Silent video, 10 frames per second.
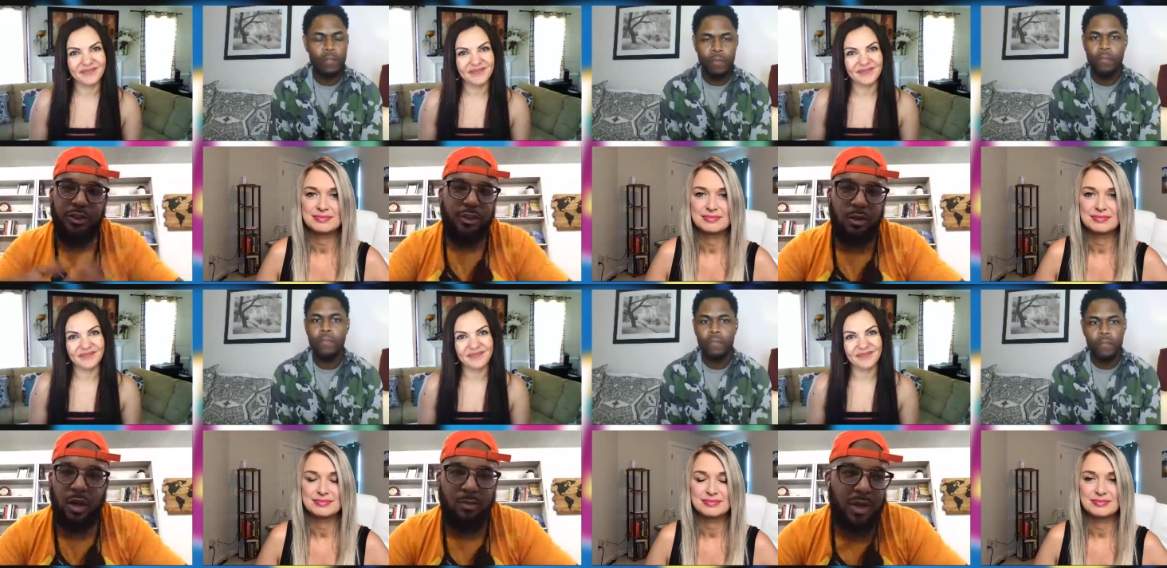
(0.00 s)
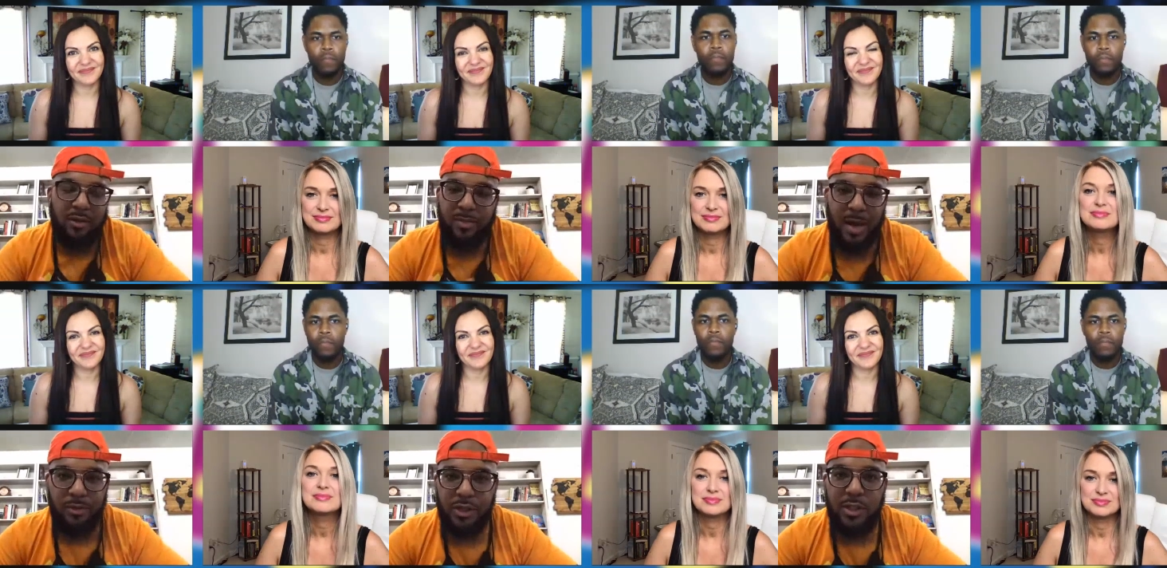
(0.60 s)
Speaker 1: who showed up, and
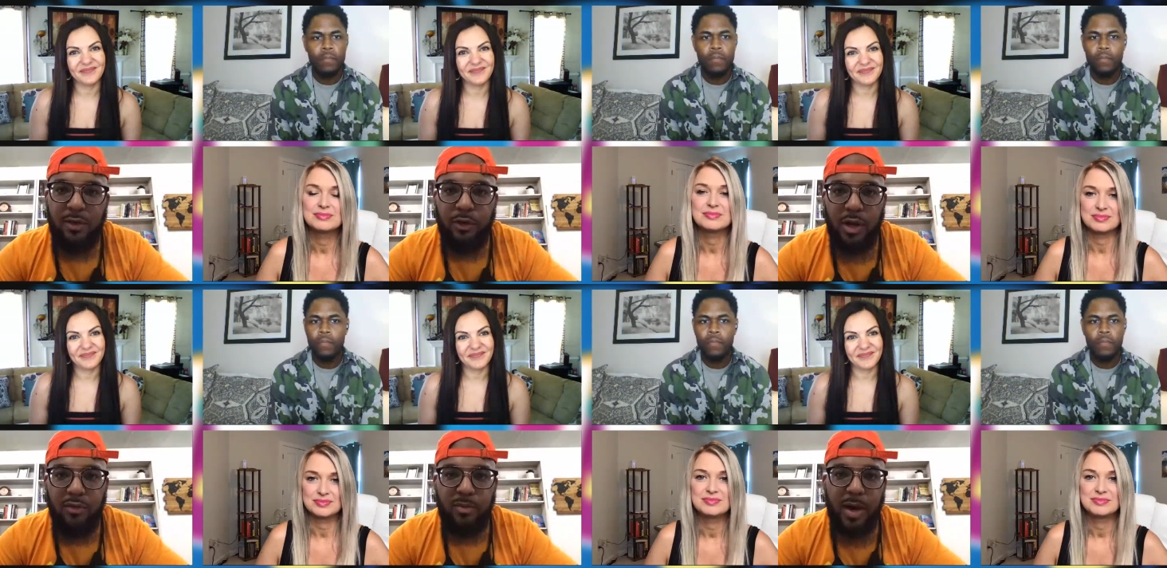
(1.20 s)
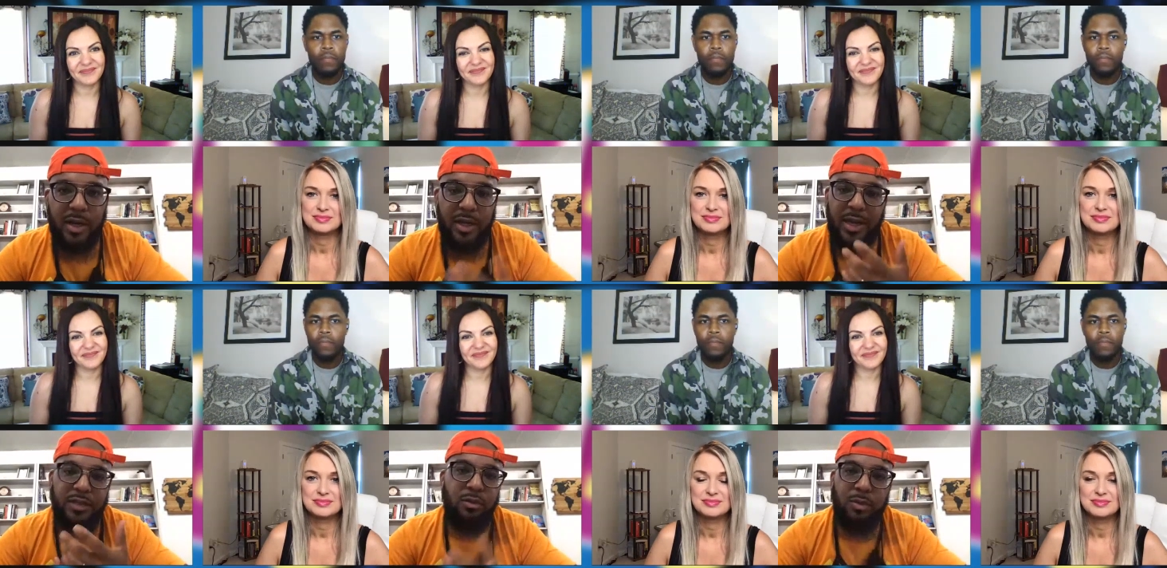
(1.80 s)
everybody was just loving on everybody, and
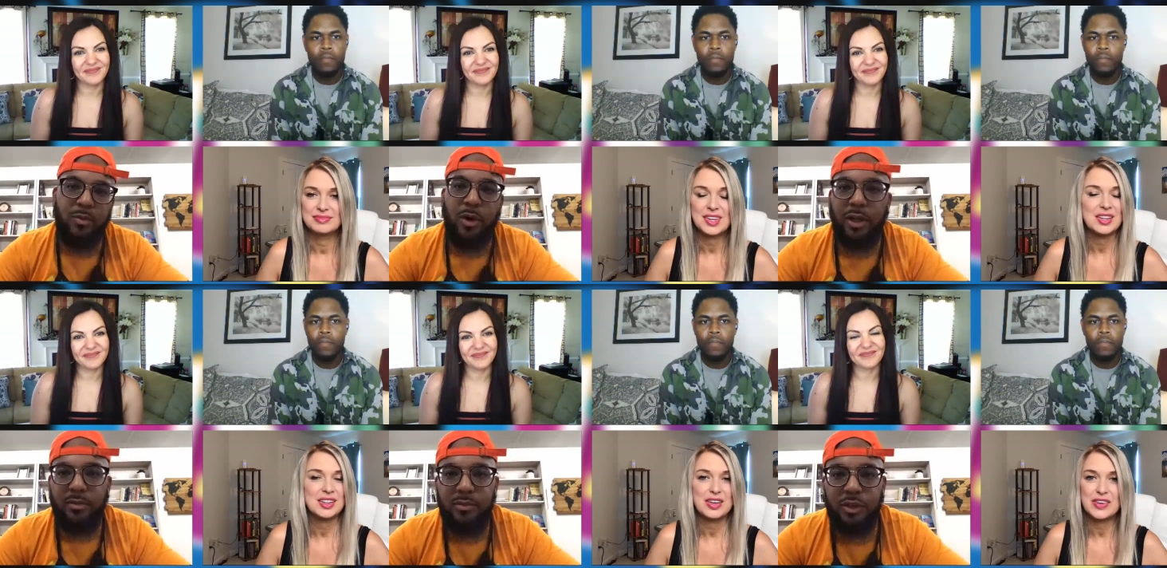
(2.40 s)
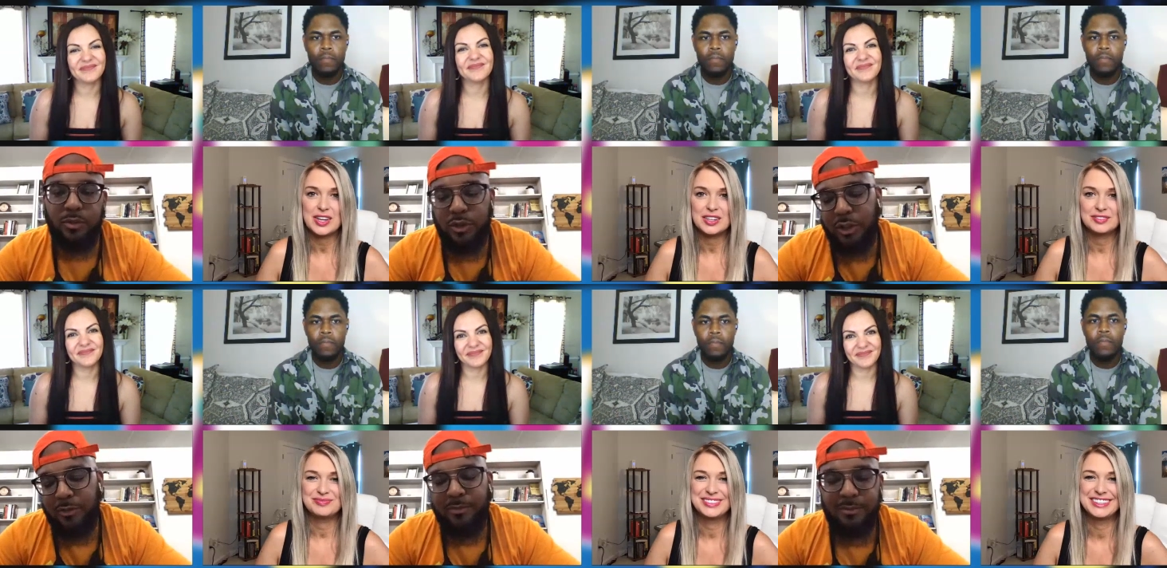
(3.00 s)
that's what we wanted. So it. it was
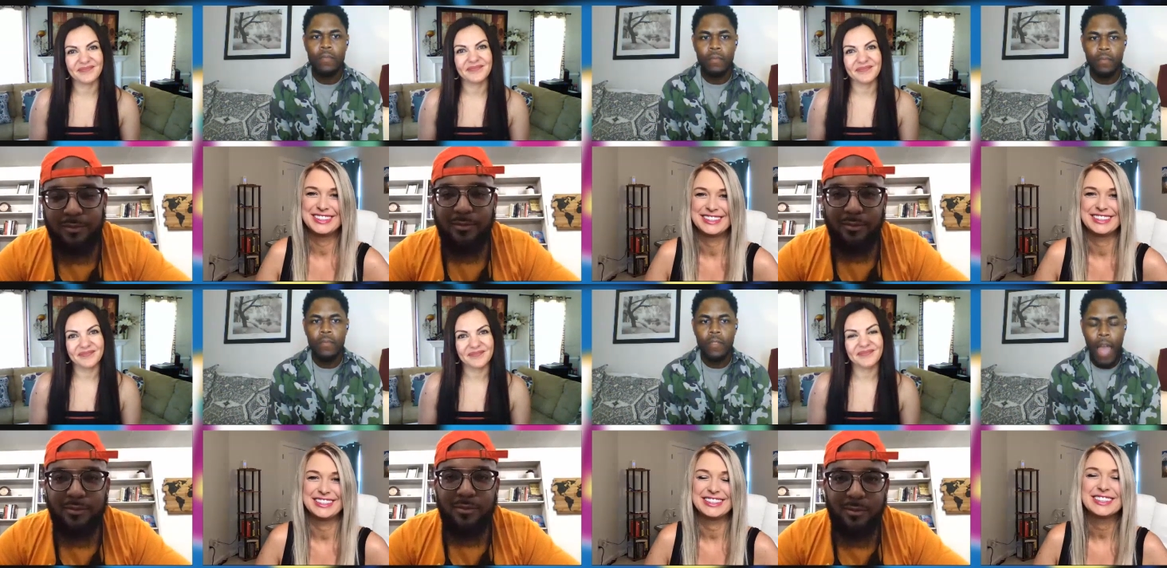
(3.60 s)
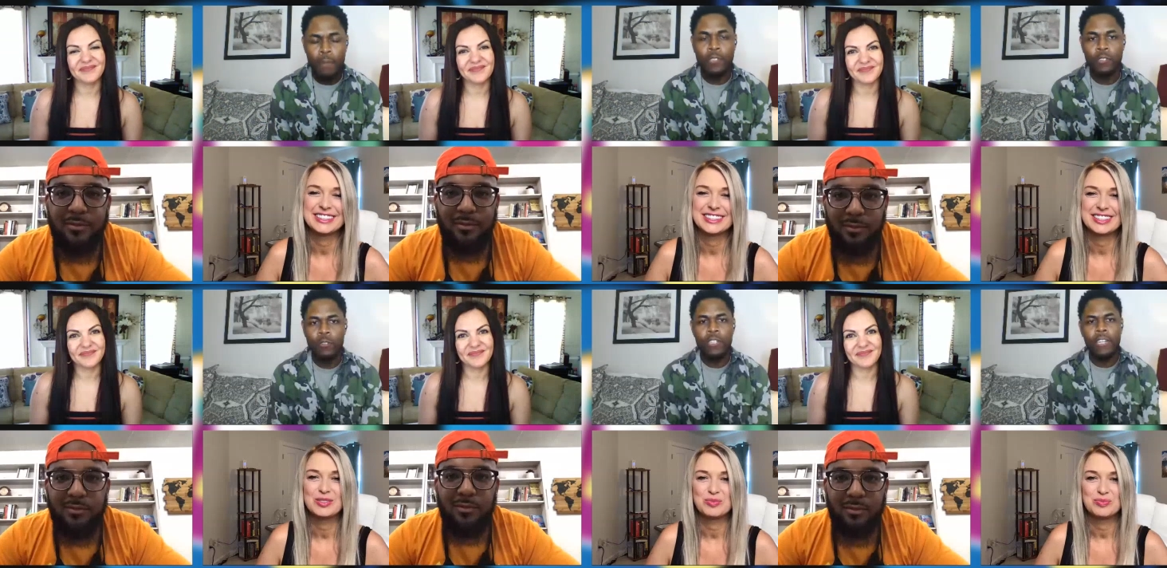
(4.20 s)
good.
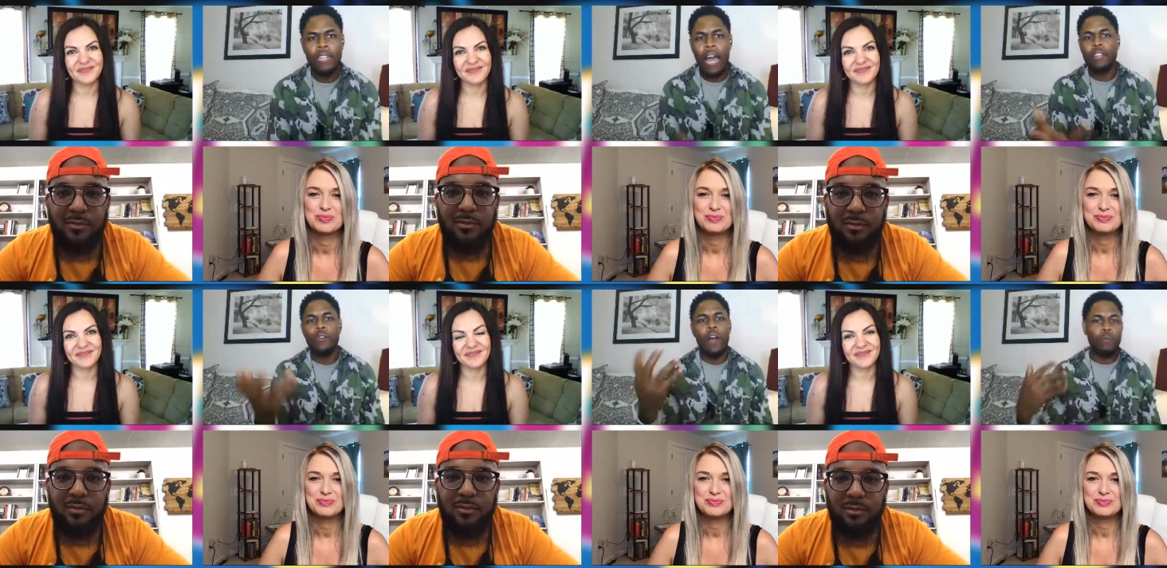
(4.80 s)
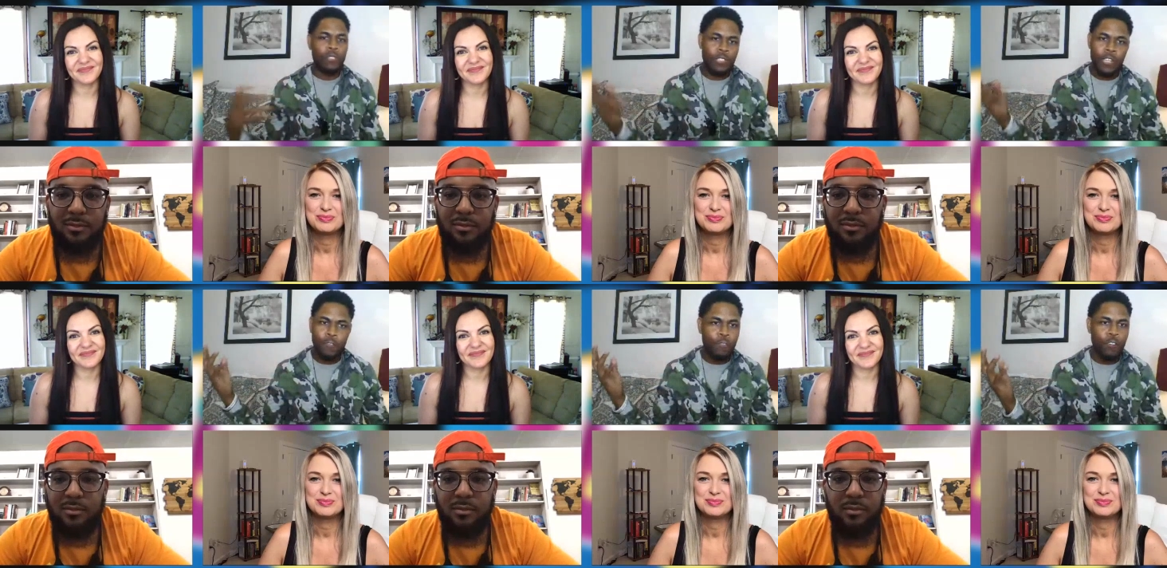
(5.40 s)
Speaker 2: Absolutely, and I know I was
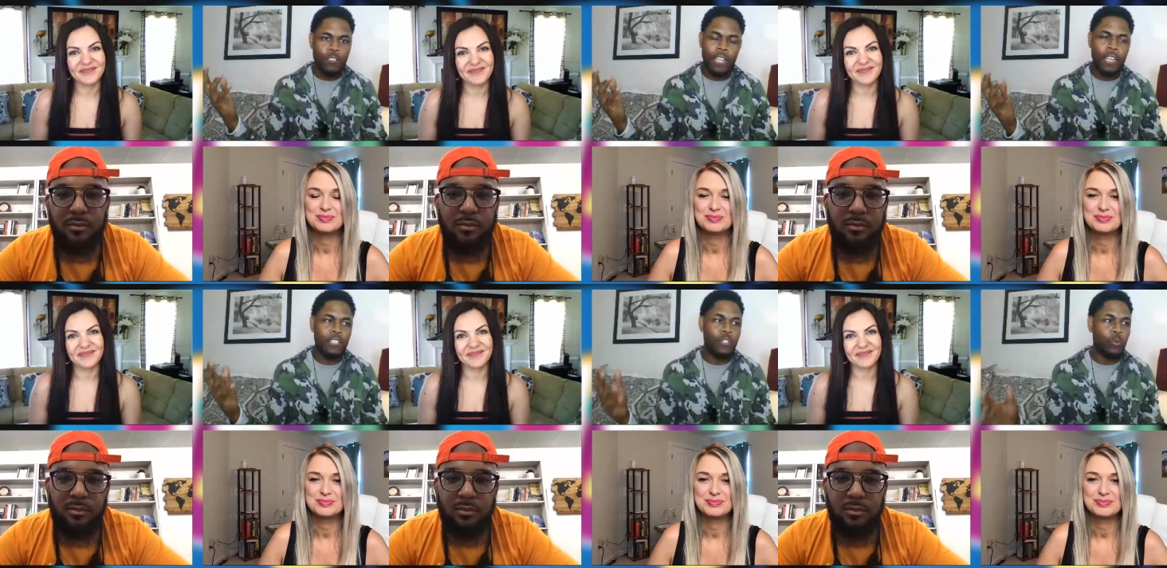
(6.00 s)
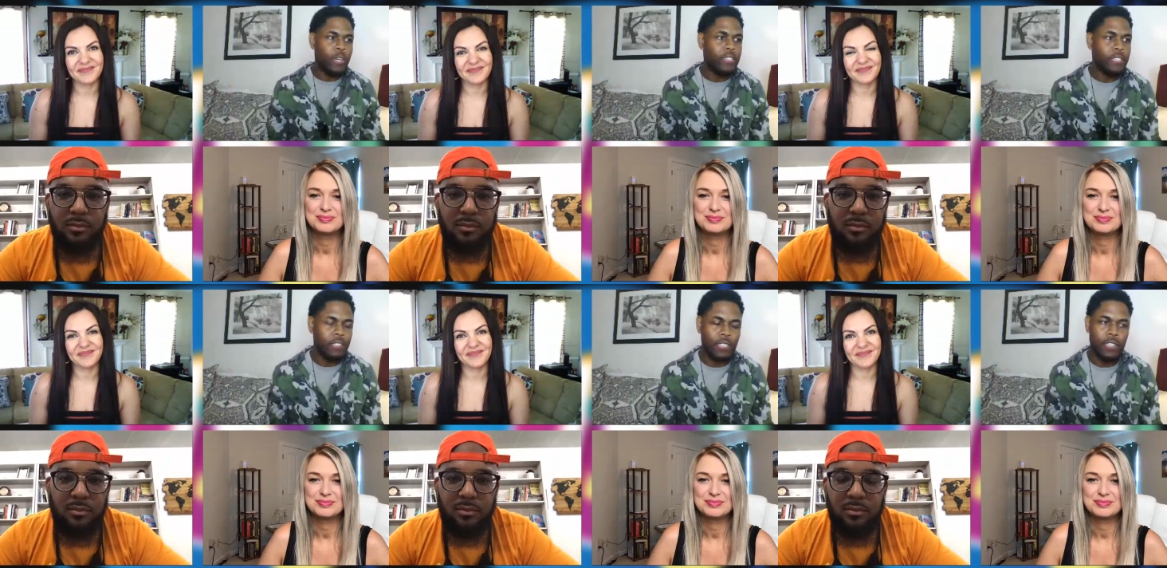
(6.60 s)
there firsthand to
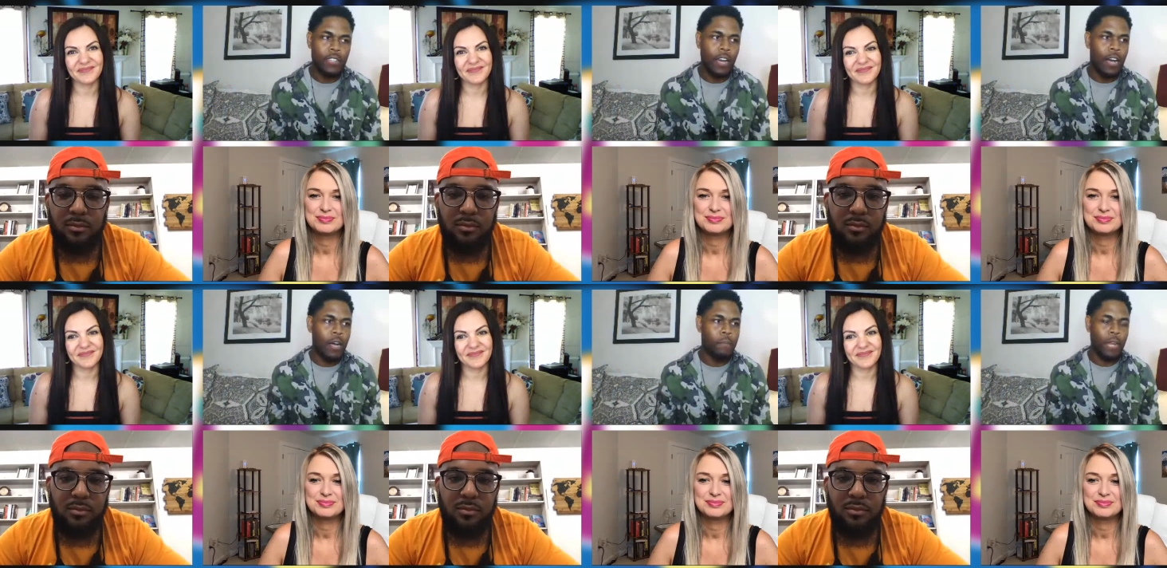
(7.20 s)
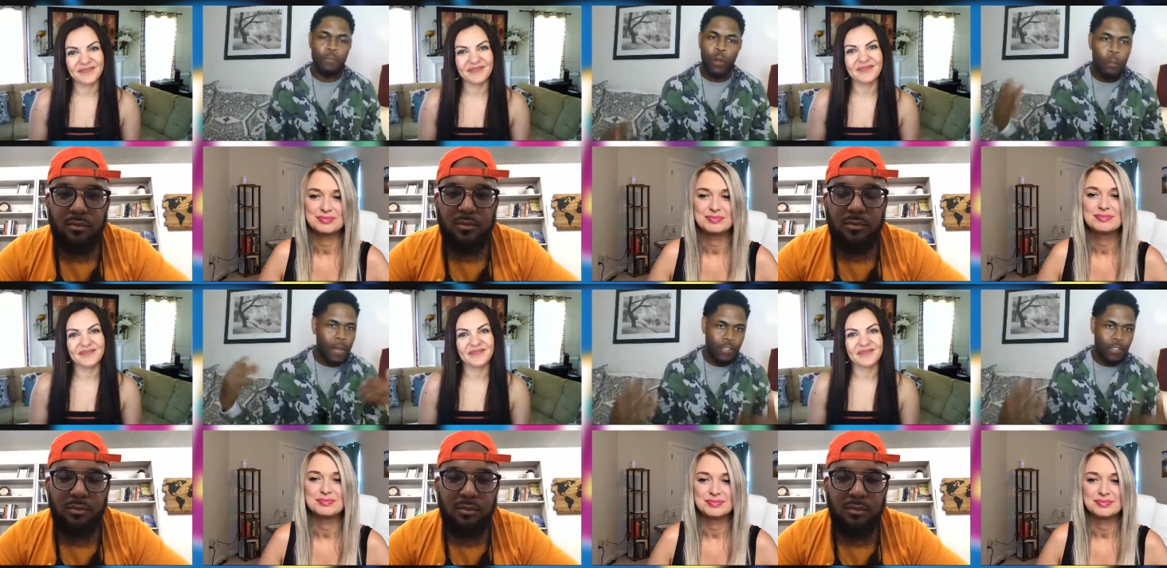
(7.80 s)
witness it. Um, and I brought my